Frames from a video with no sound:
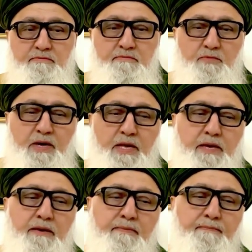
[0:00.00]

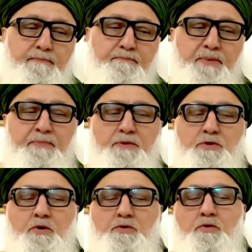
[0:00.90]
When people
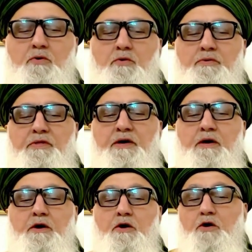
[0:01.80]
don't know
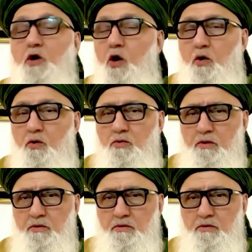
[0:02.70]
the goal,